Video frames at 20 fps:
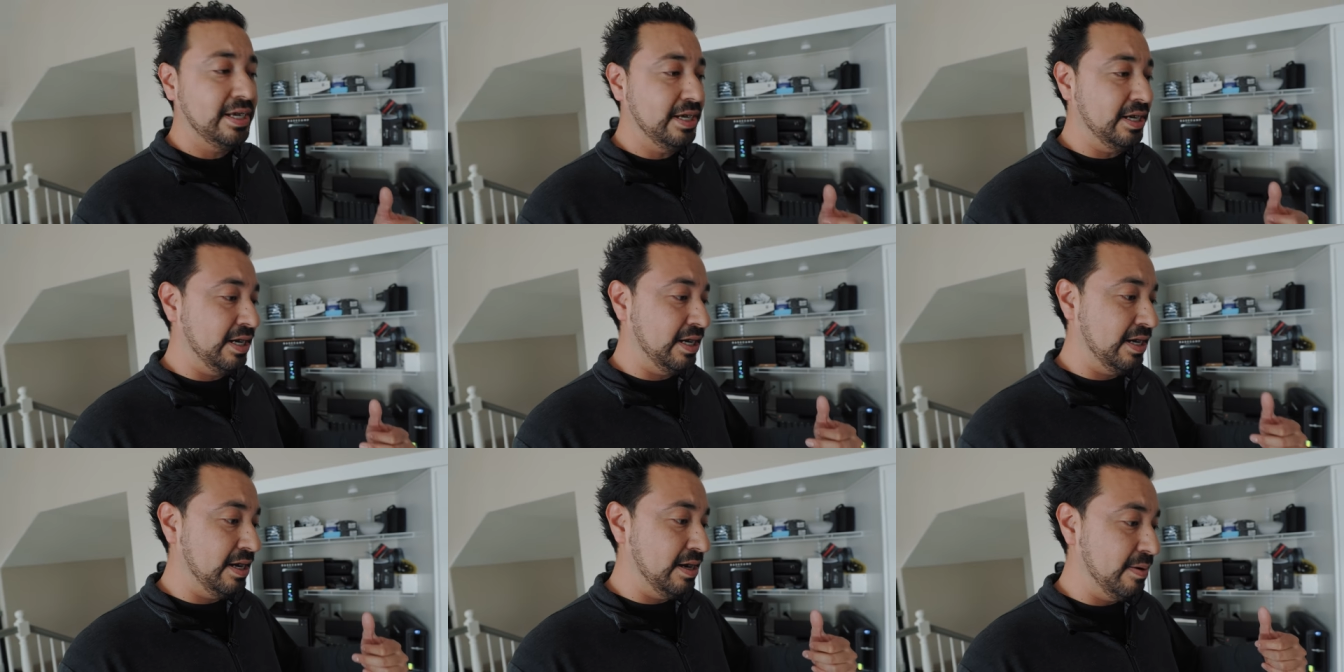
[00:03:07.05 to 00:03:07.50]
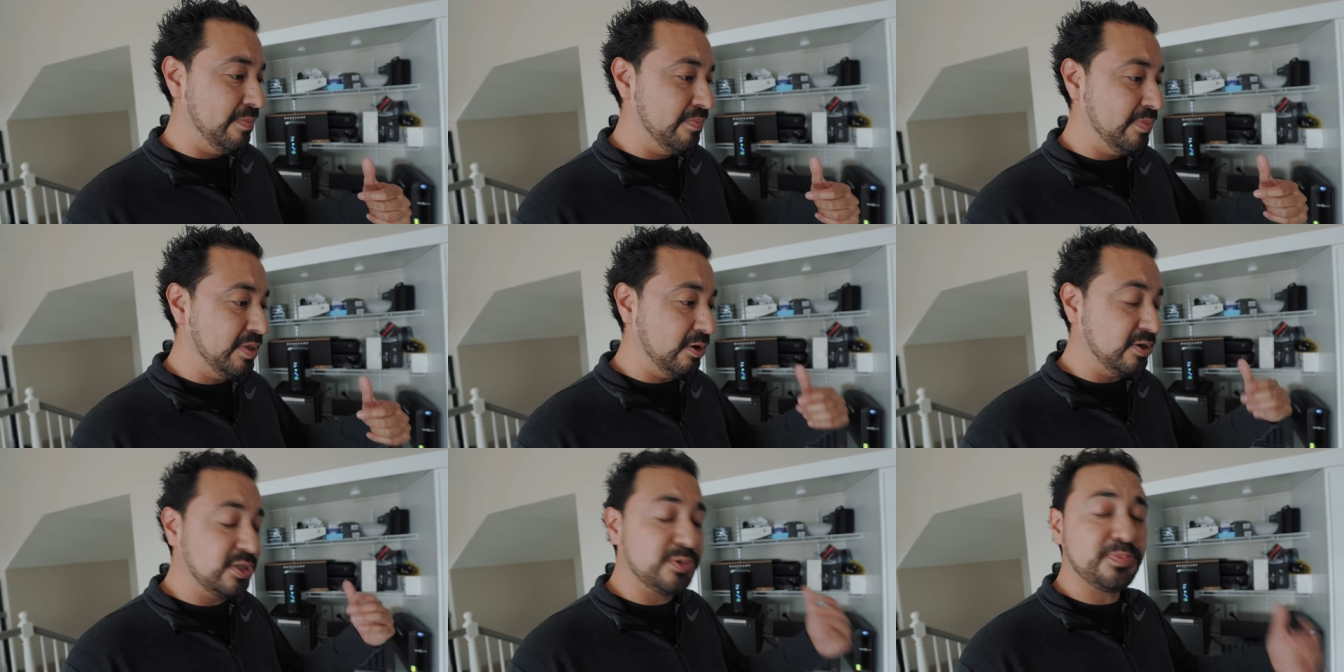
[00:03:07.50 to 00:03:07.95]
Um,
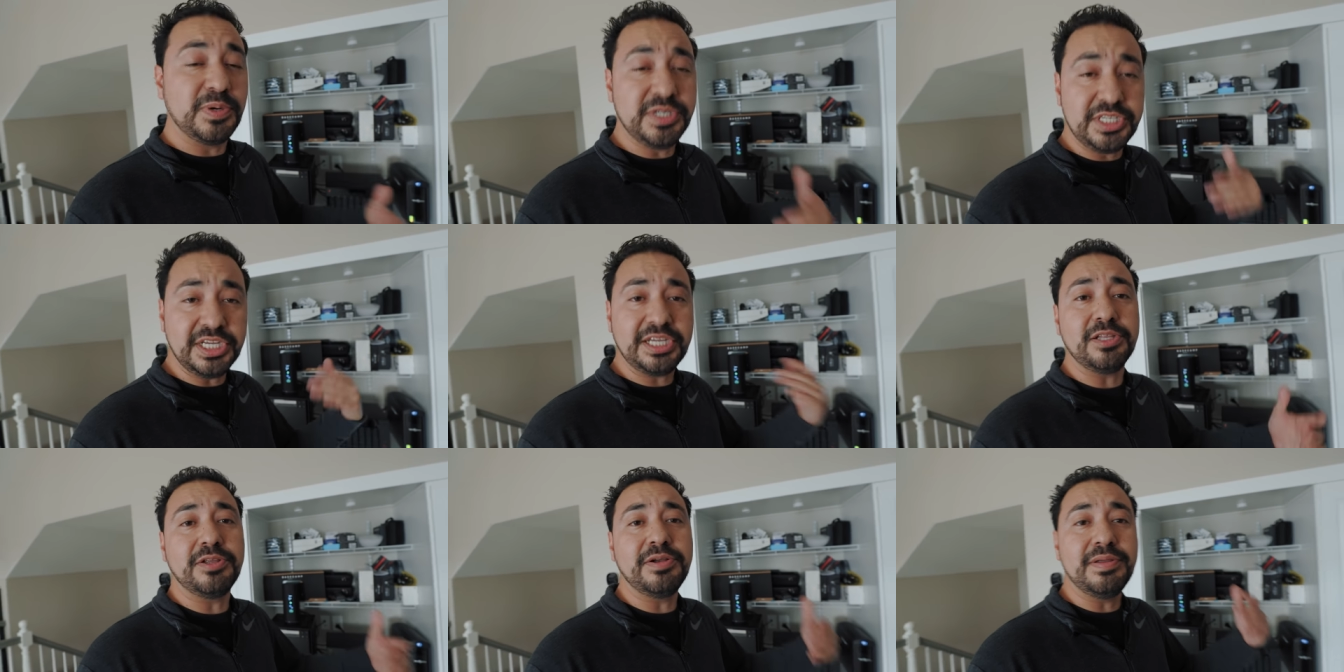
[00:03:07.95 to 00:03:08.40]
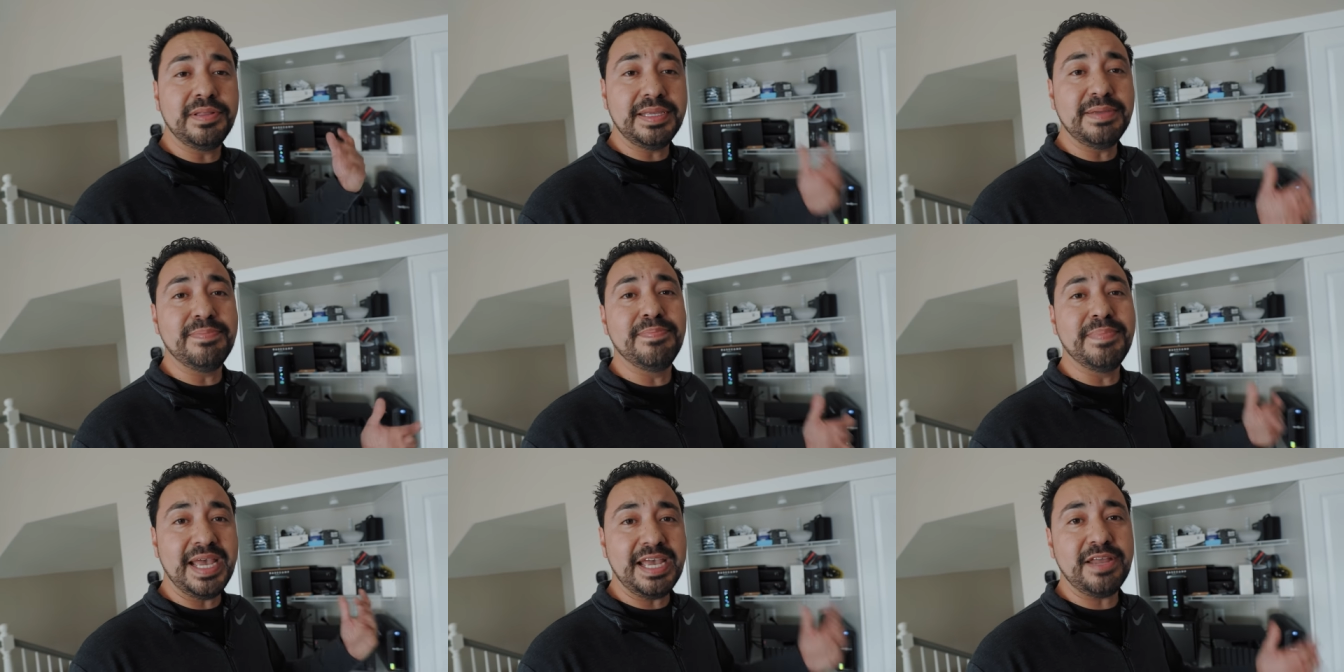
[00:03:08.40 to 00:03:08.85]
they're
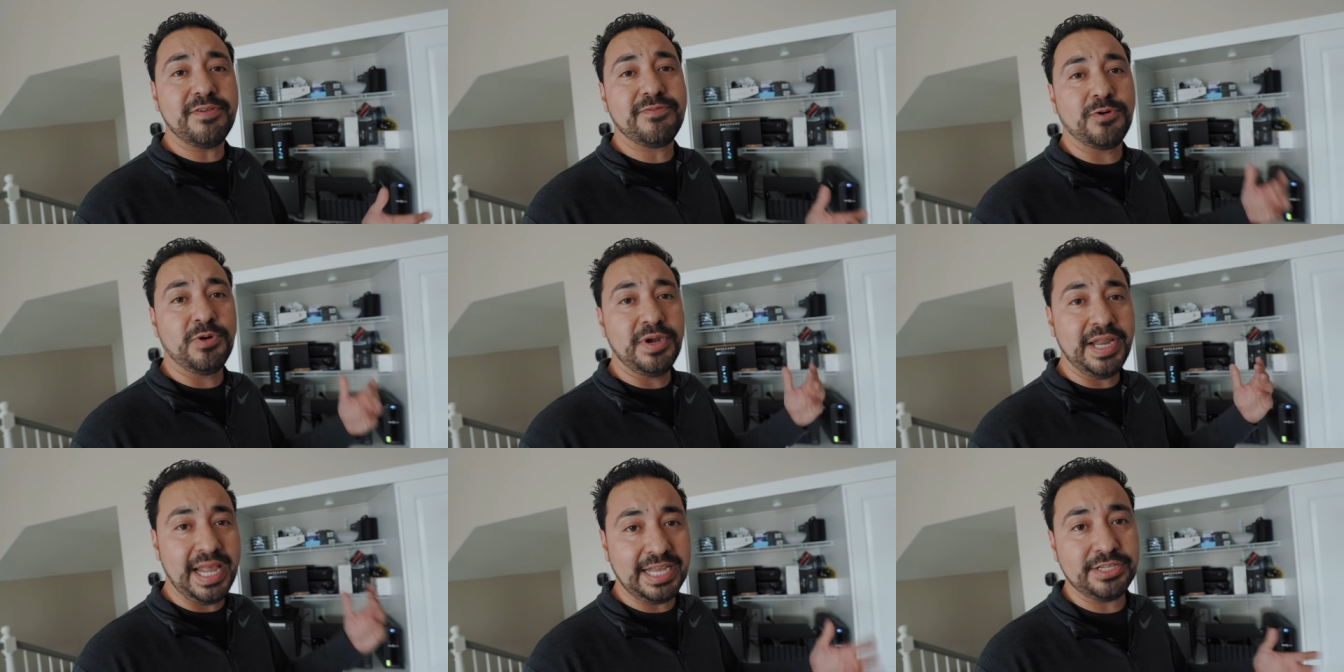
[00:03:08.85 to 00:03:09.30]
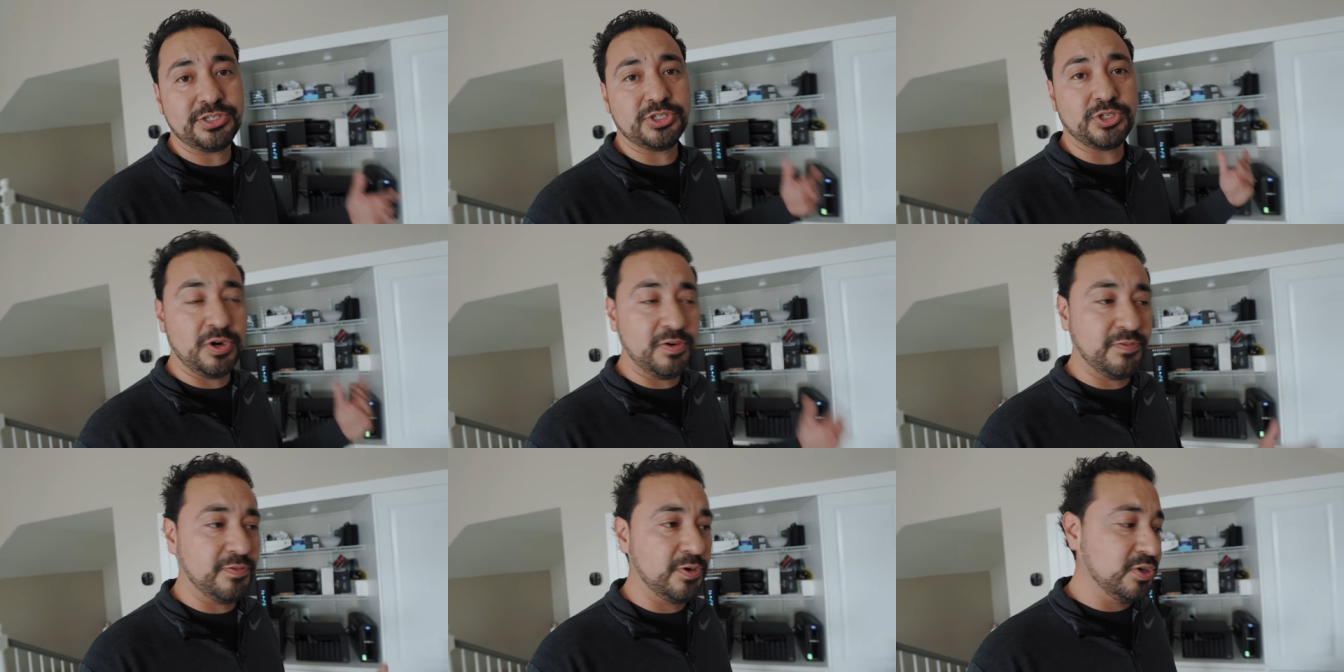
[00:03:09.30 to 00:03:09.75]
particularly made for N A S
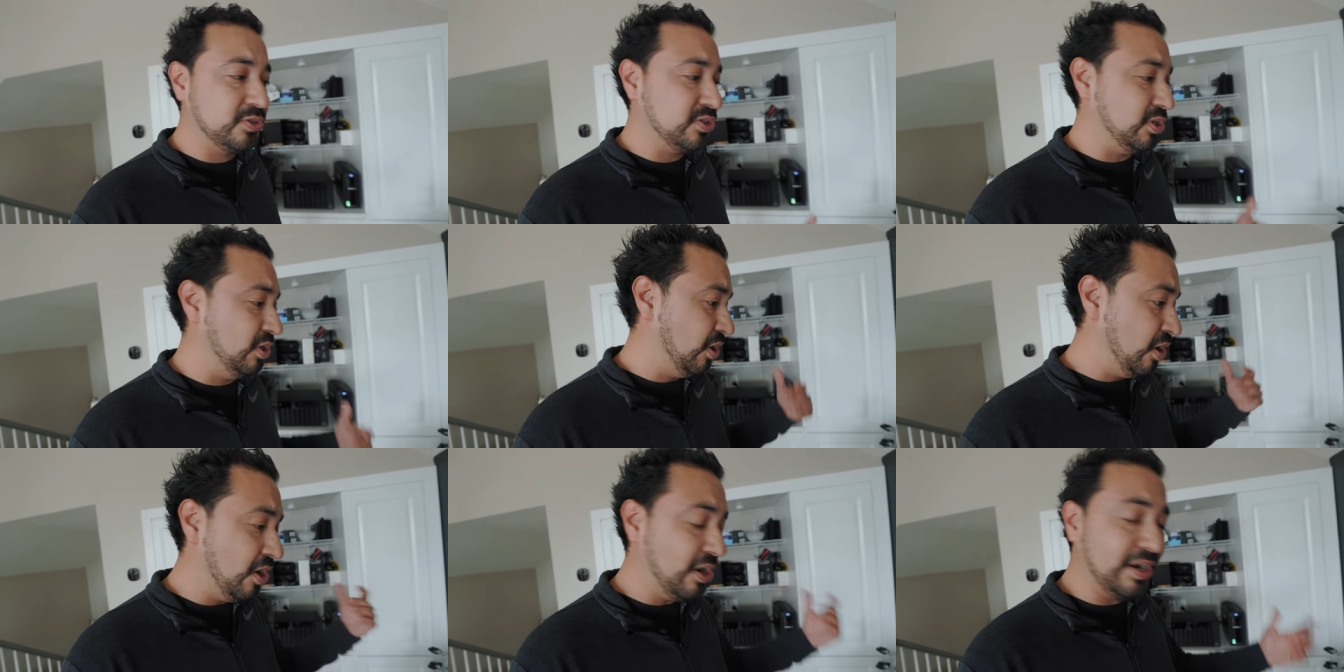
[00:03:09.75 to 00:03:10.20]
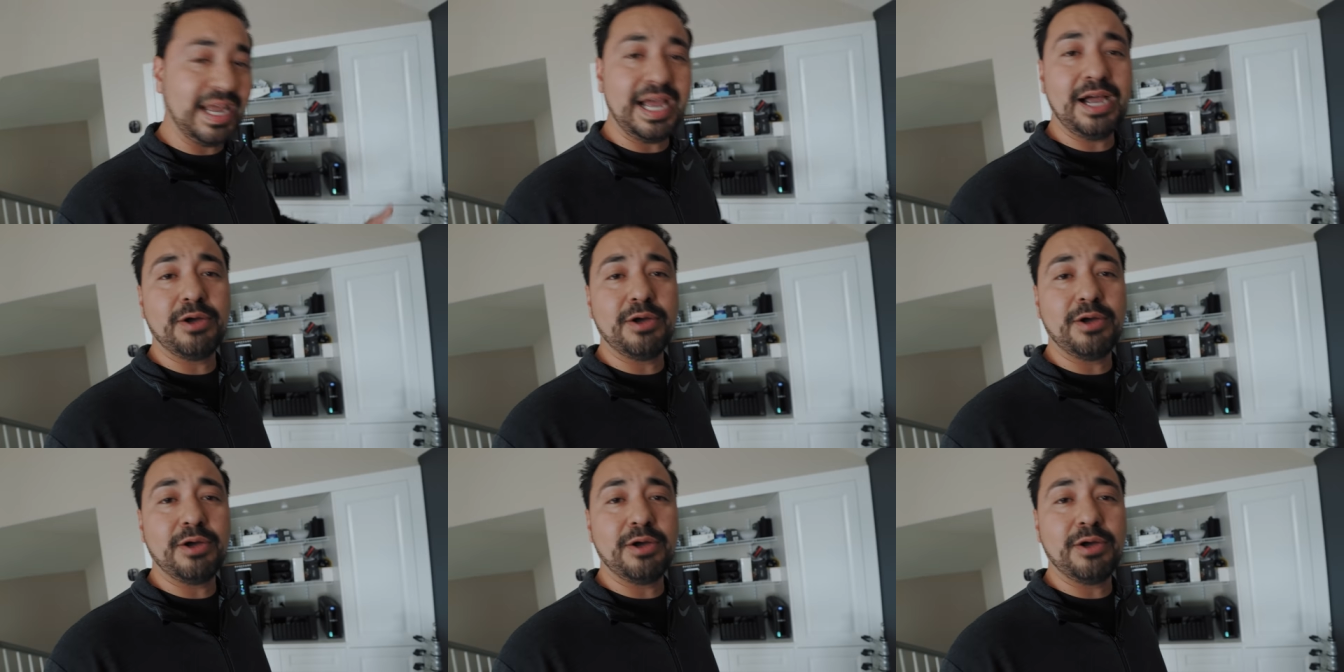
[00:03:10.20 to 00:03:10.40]
servers, long